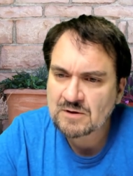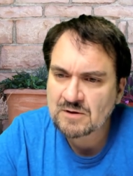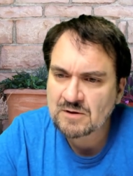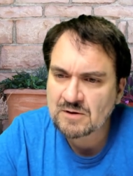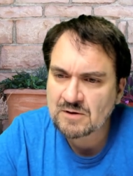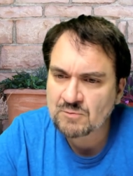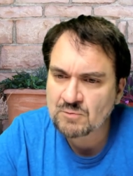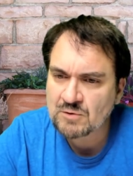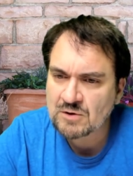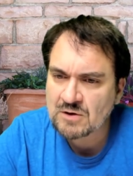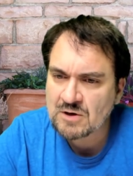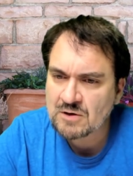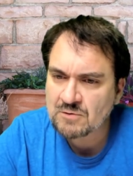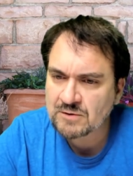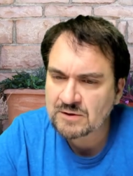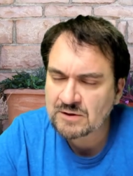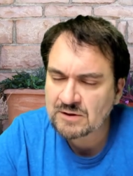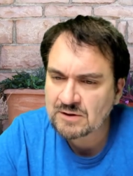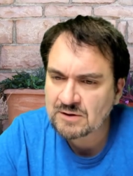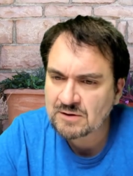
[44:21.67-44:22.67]
Uh, where are
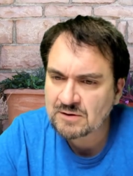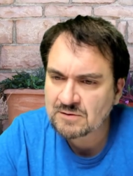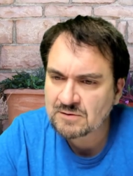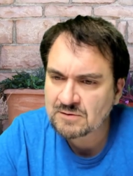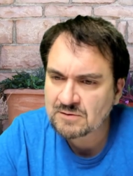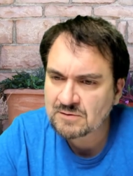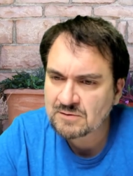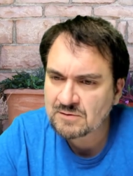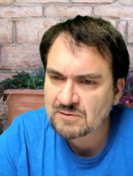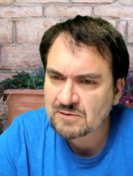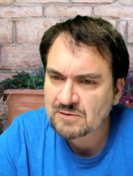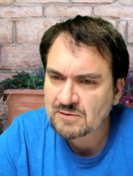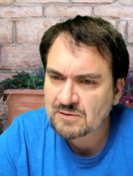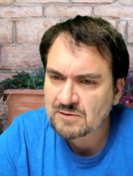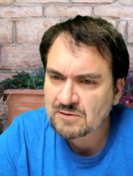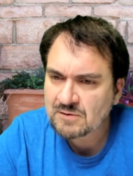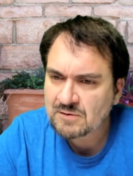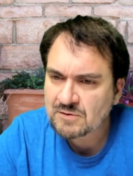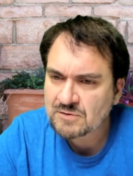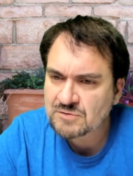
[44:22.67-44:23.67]
we?
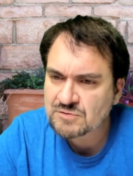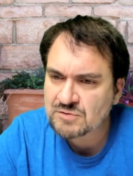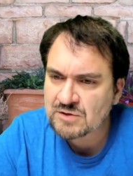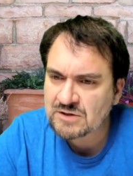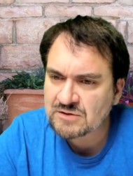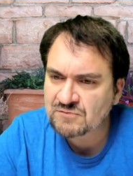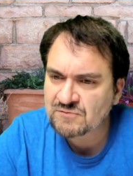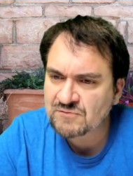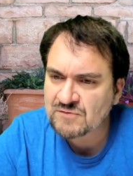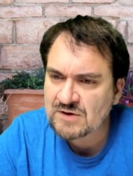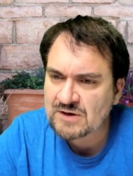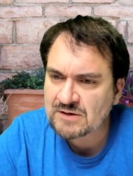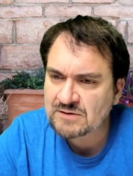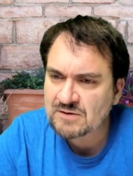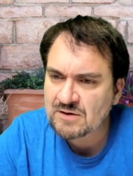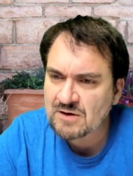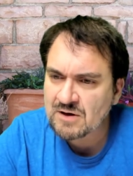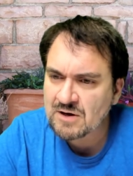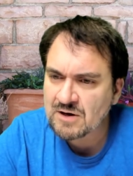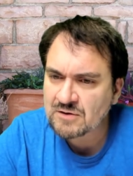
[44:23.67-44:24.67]
Tried to find
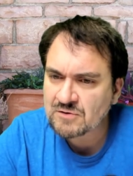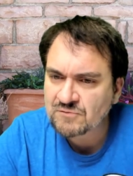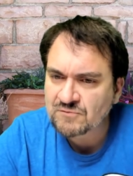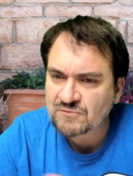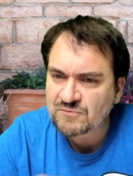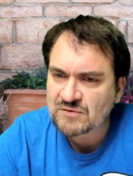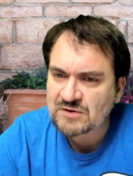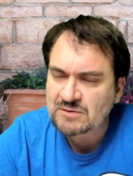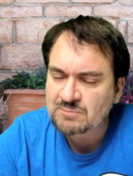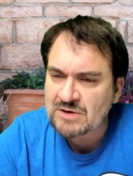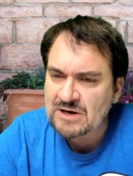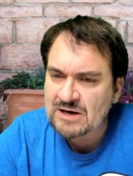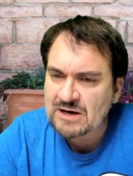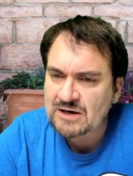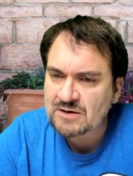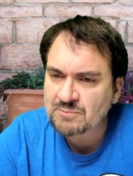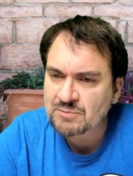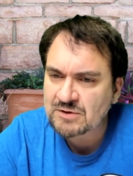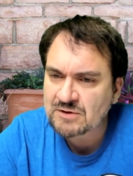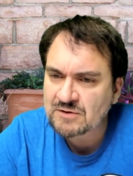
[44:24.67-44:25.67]
the auto
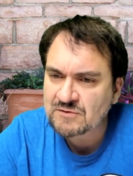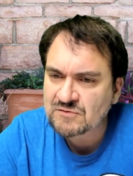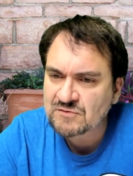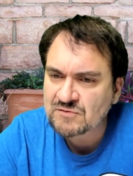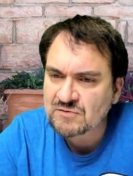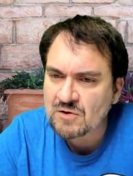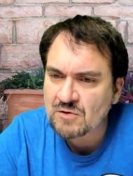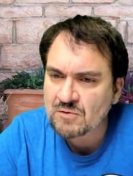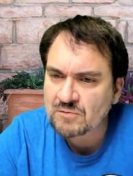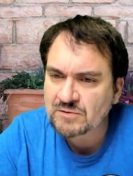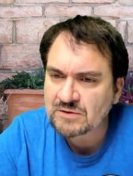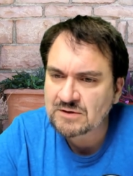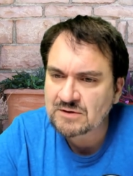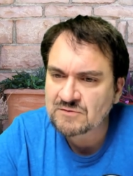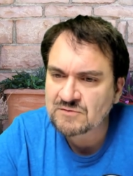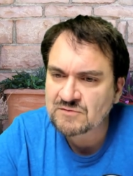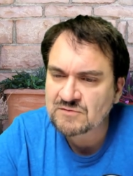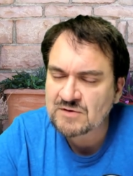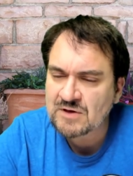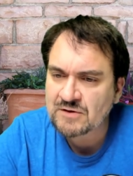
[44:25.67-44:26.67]
feedback, but it's only
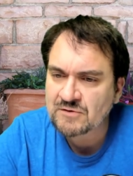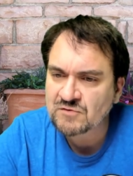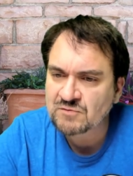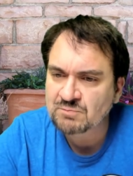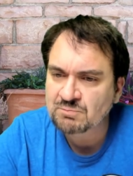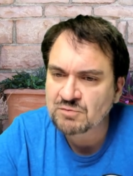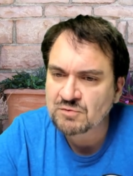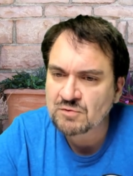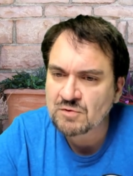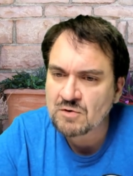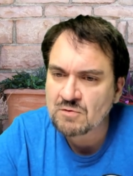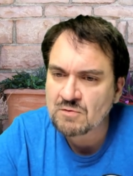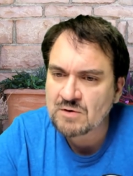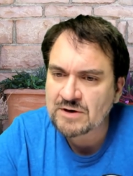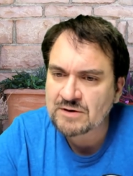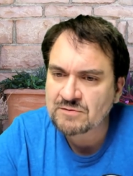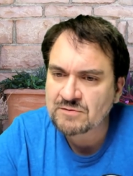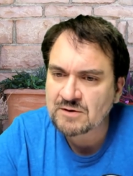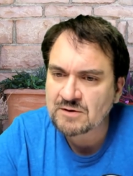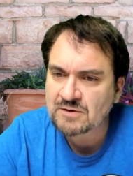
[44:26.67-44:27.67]
in Sellers Pro,
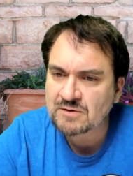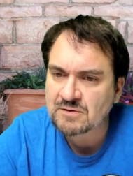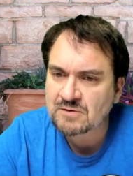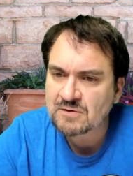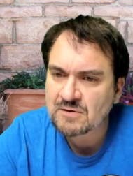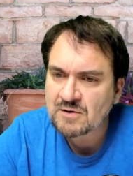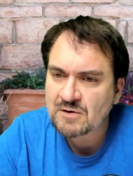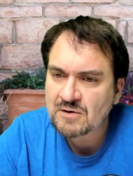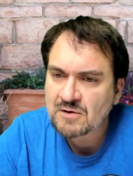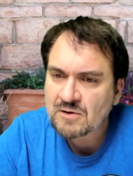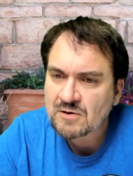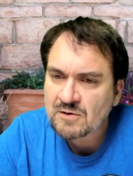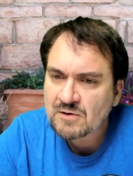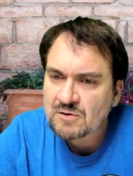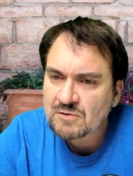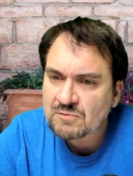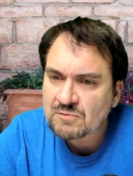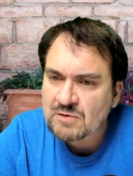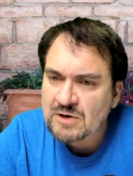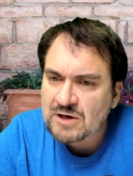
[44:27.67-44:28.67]
I think.
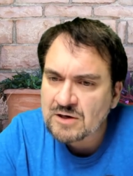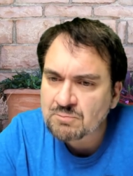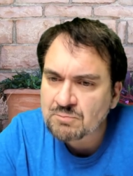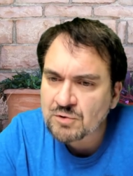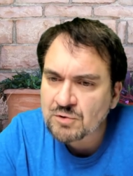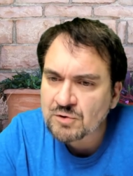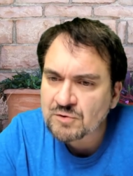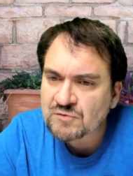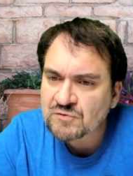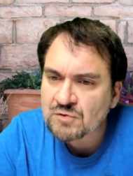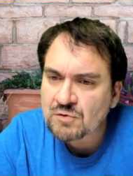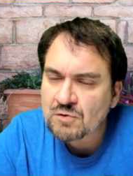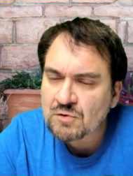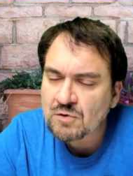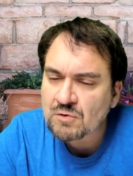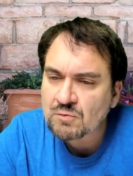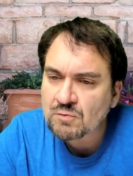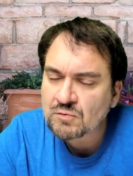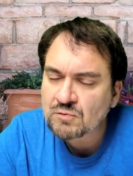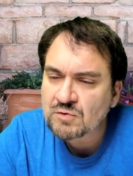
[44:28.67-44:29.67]
Rockbert
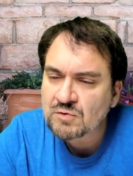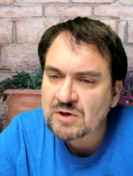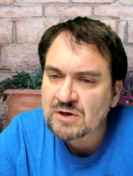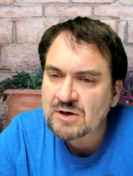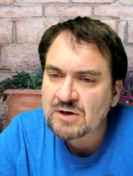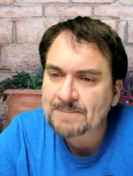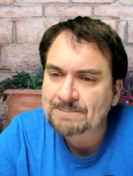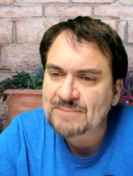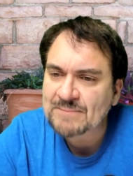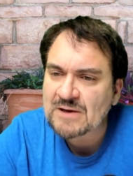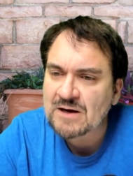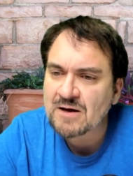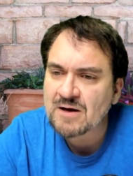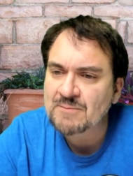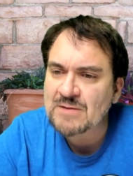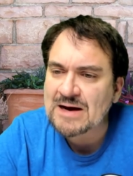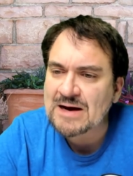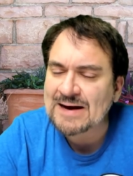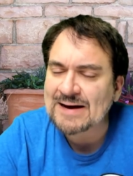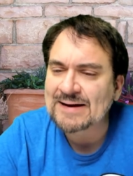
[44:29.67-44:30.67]

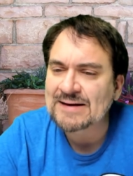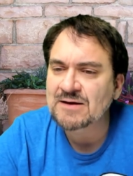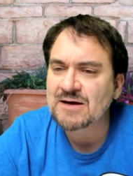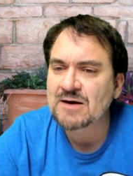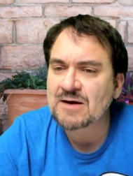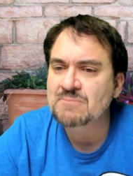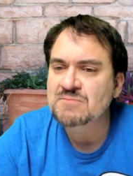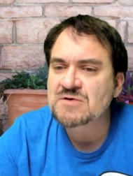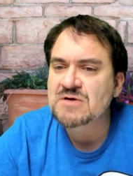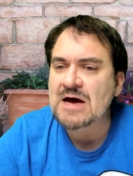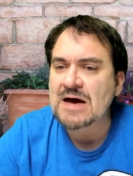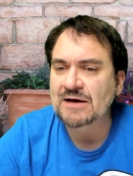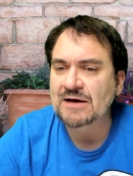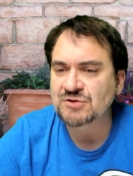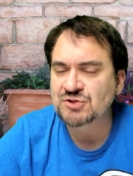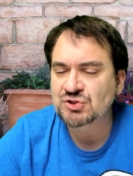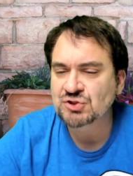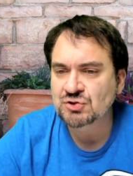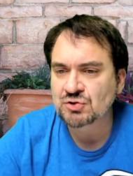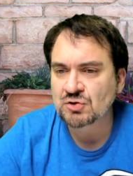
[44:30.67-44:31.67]
Um, I am not
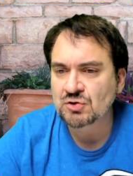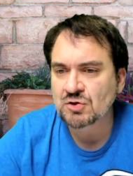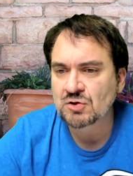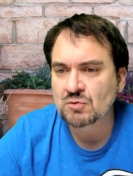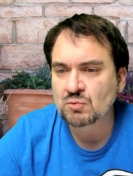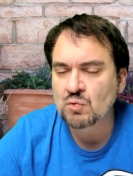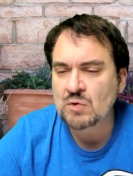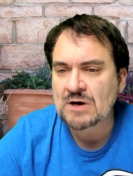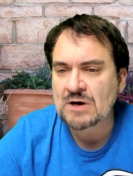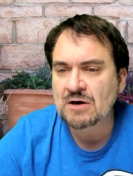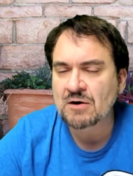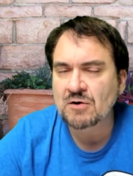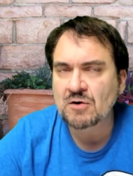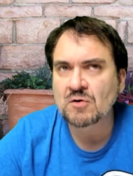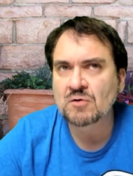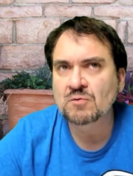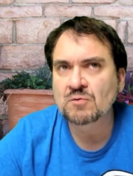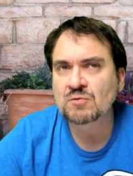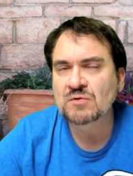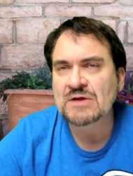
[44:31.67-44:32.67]
sure
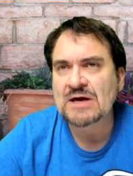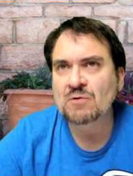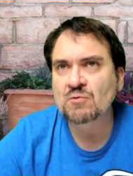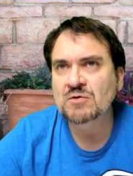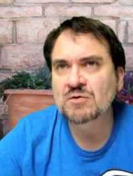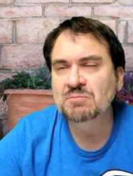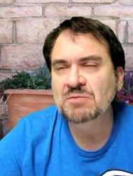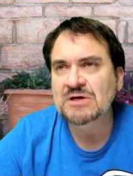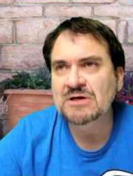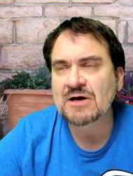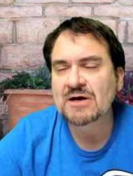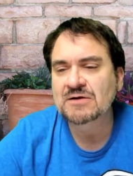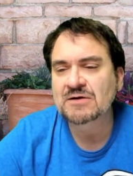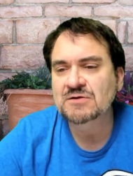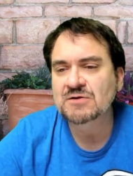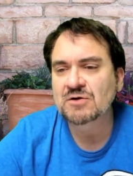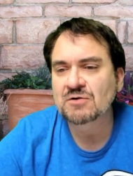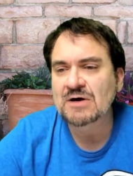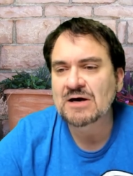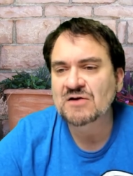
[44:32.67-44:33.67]
where that would be on
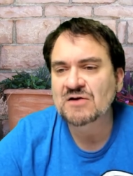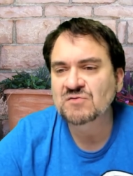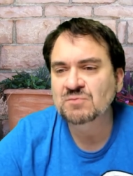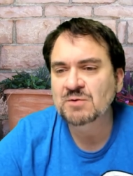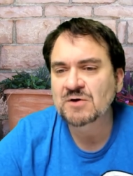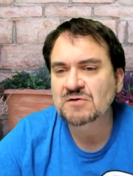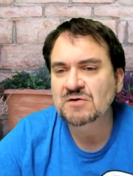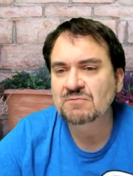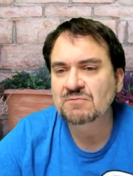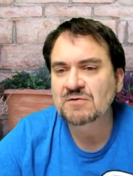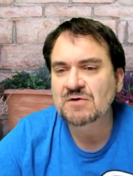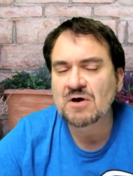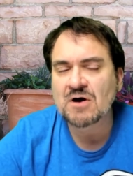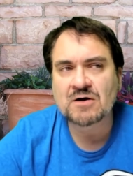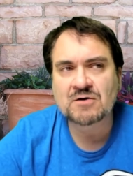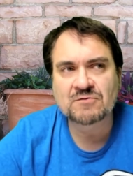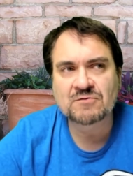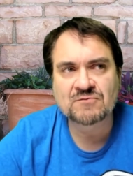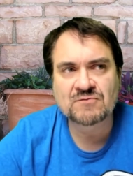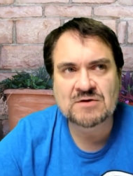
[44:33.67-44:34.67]
your aspect of it.
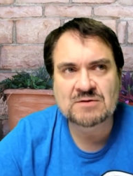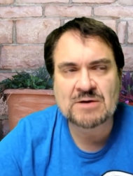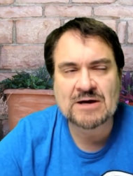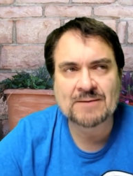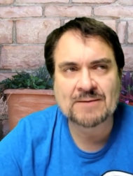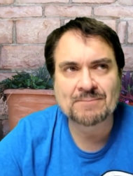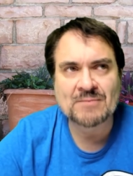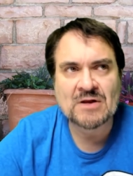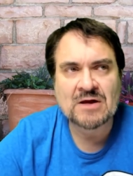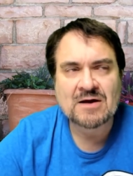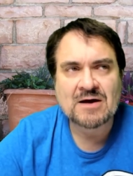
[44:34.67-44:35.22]
Auto feedback.